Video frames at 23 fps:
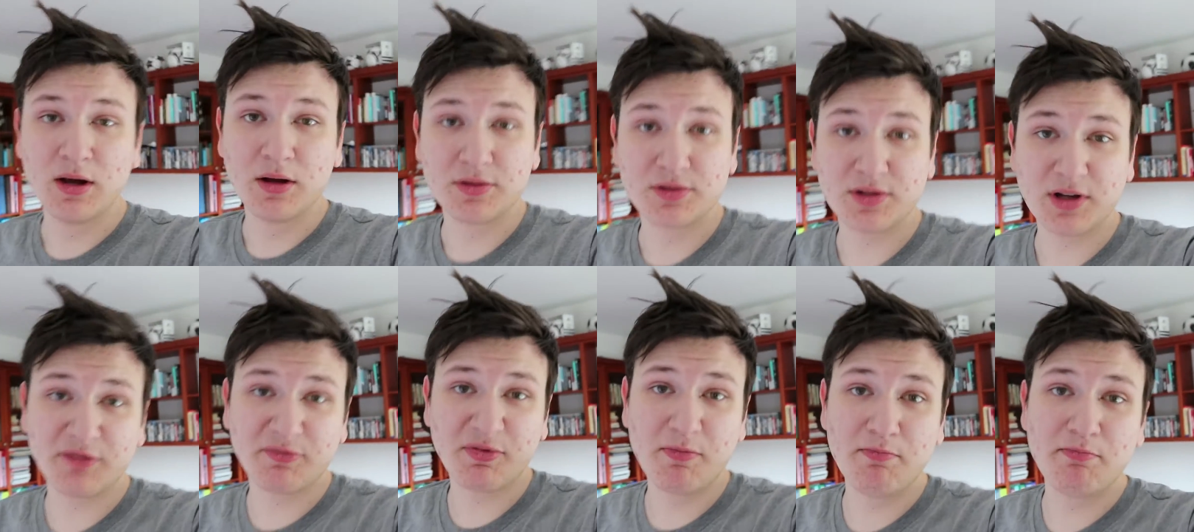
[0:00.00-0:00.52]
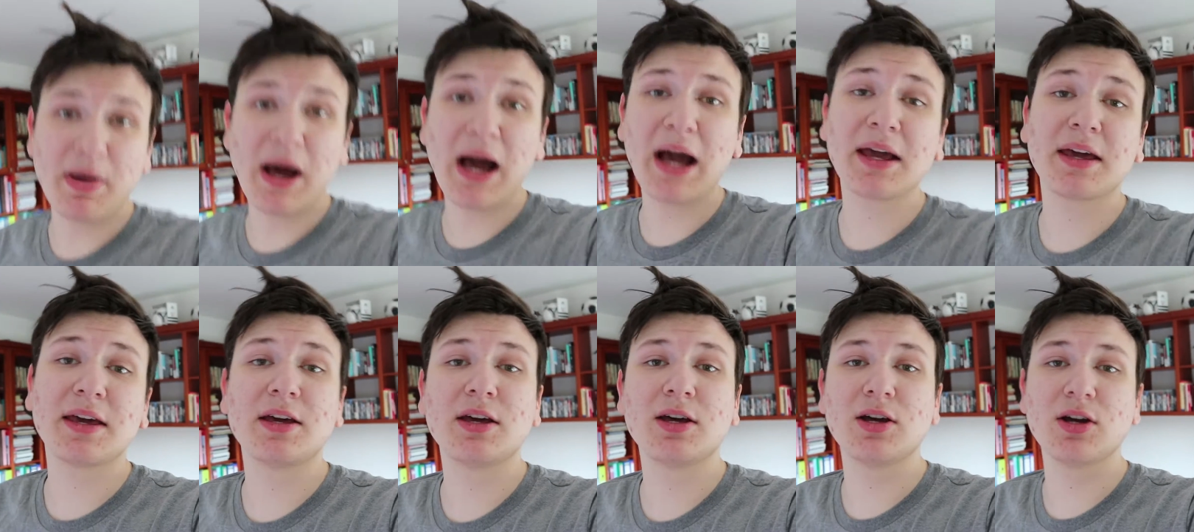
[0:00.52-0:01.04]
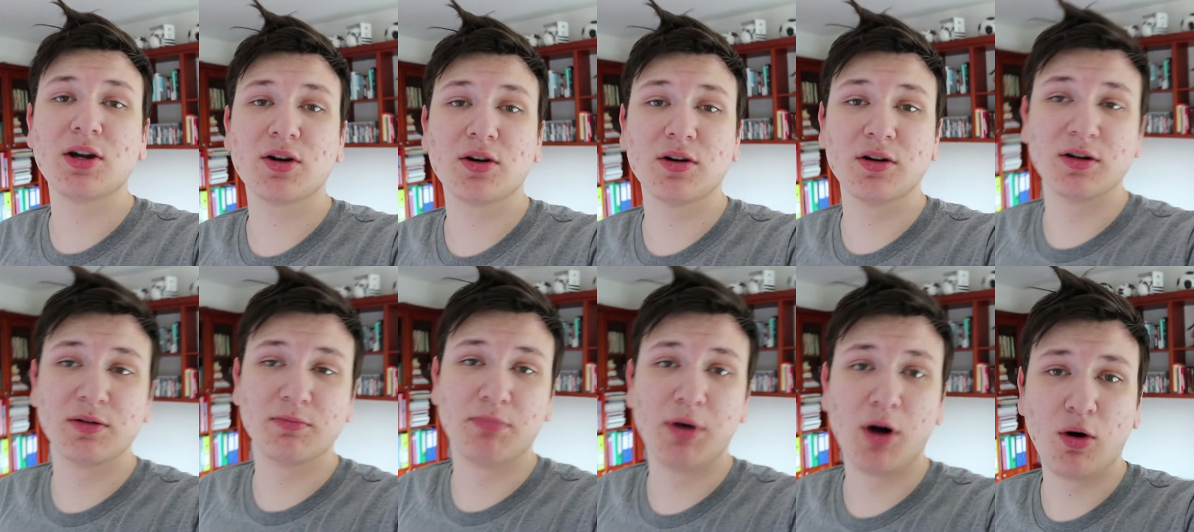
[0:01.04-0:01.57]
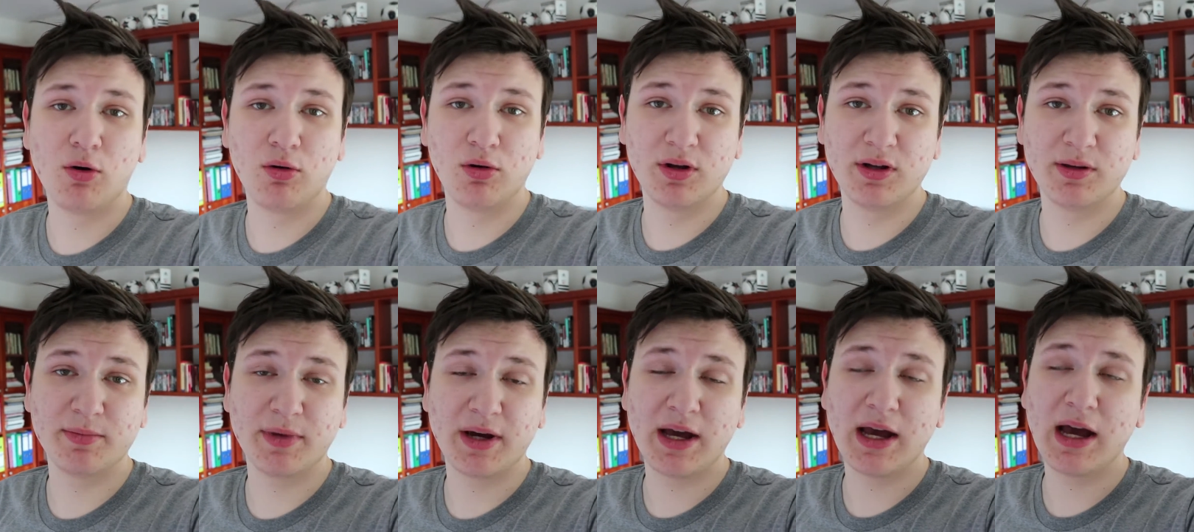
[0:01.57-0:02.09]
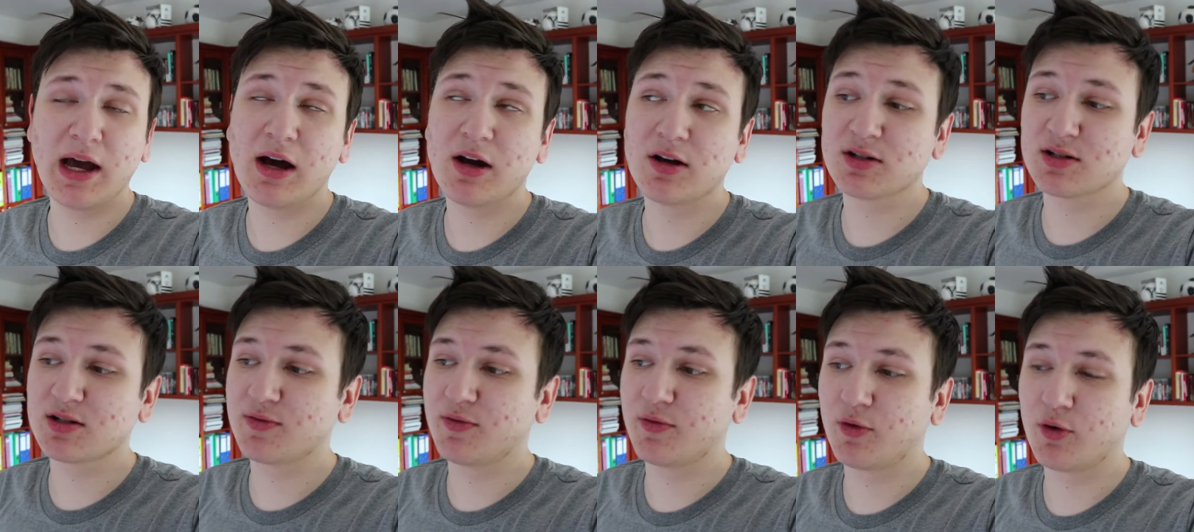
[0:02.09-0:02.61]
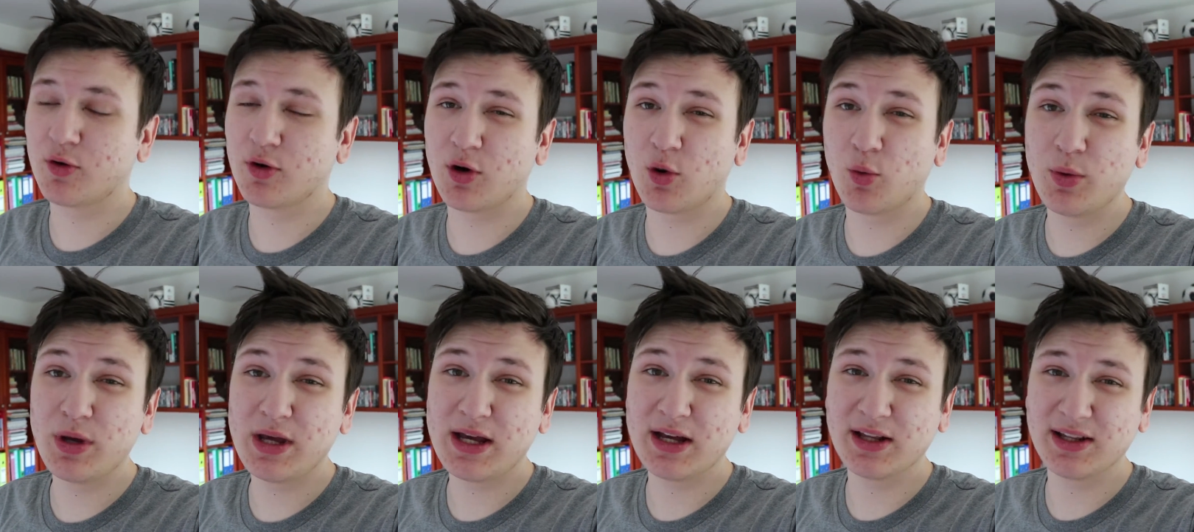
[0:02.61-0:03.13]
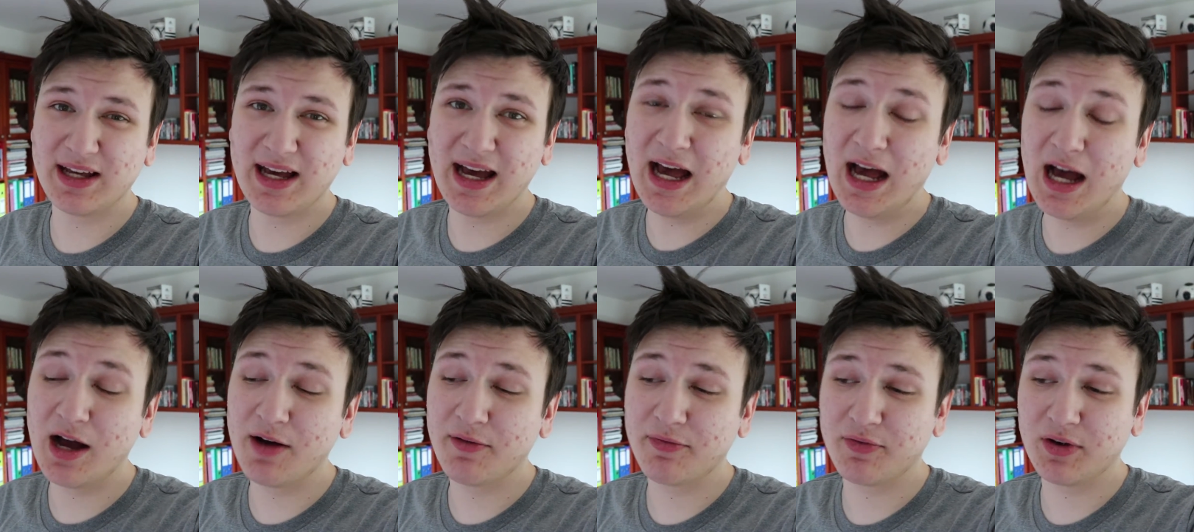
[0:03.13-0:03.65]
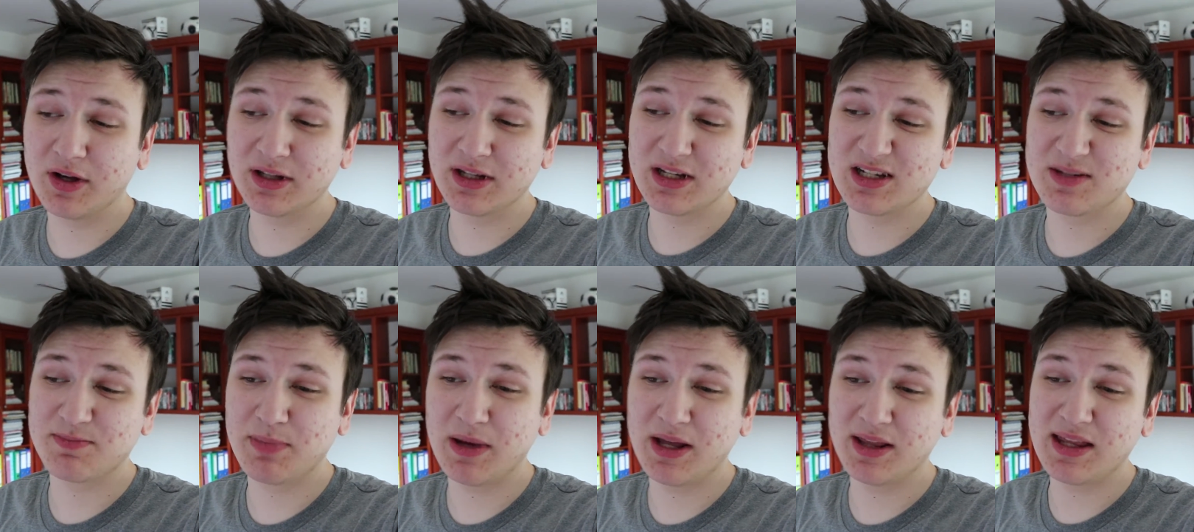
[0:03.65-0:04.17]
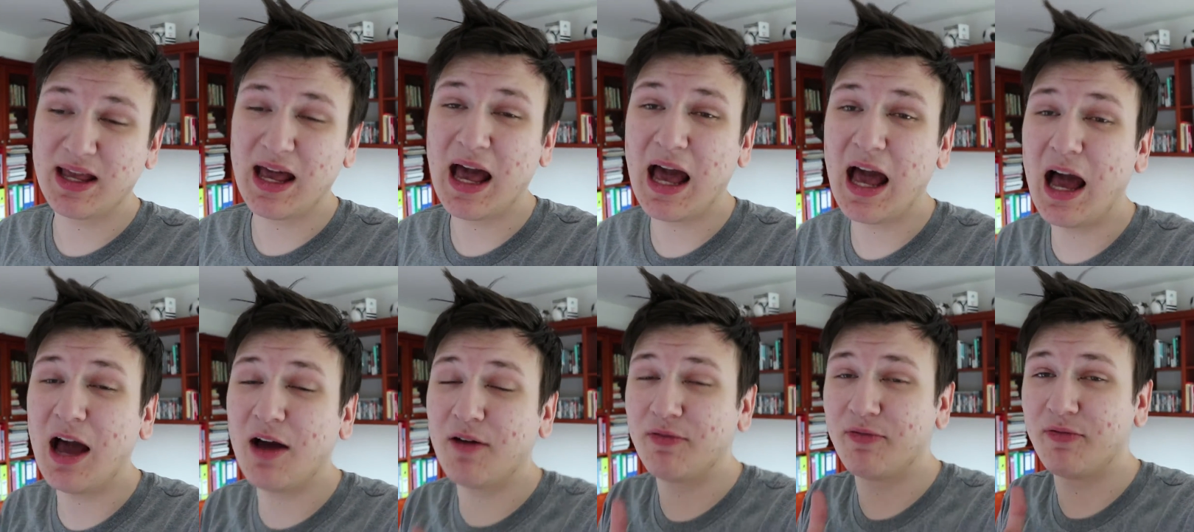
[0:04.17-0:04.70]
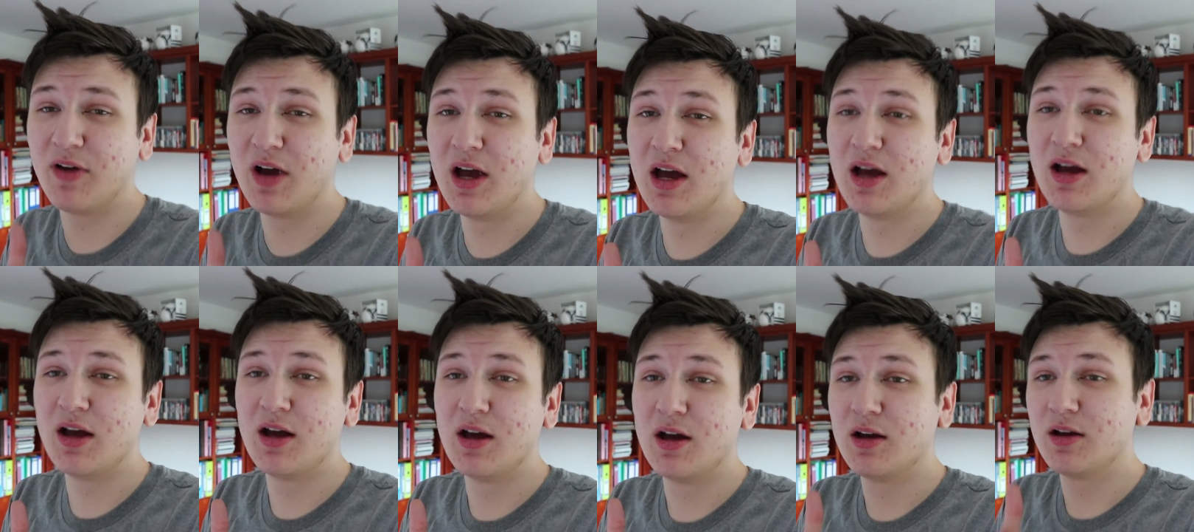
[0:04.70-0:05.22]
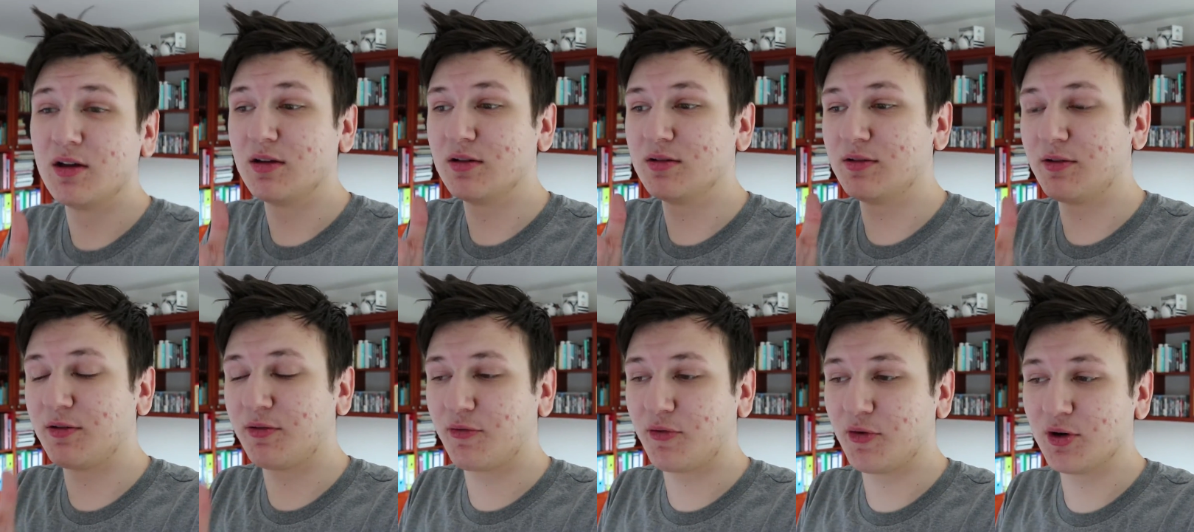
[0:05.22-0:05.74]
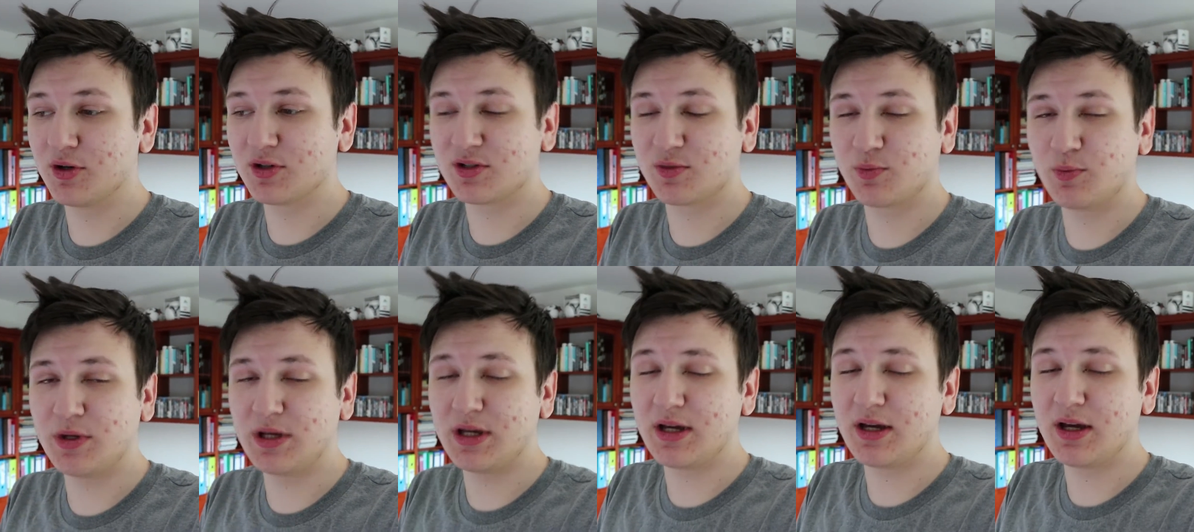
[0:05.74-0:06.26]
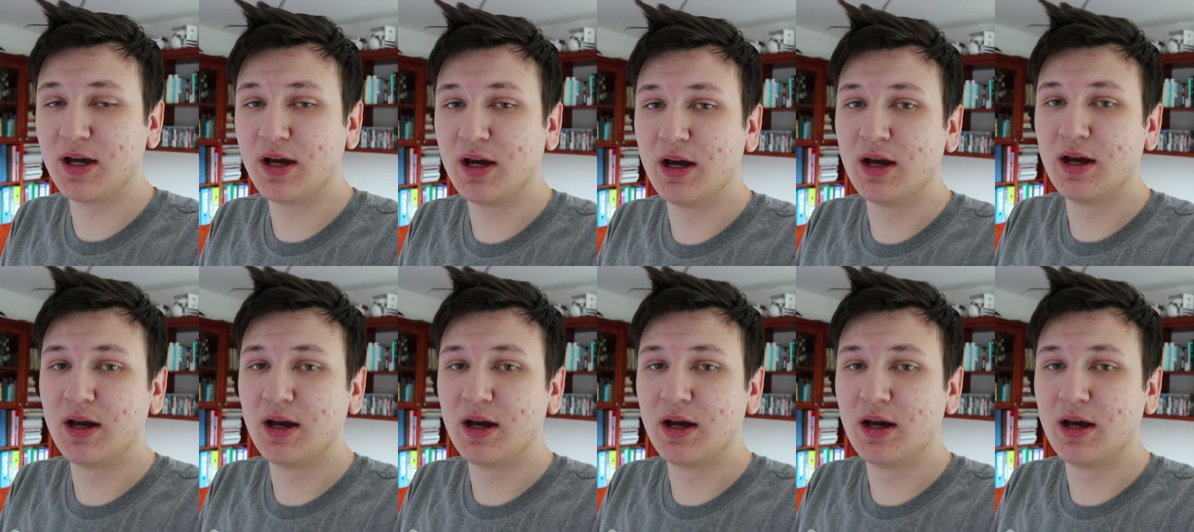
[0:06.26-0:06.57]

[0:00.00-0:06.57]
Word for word: So I've been back here in Poland, my house, for a week and a half, and I spent half the first week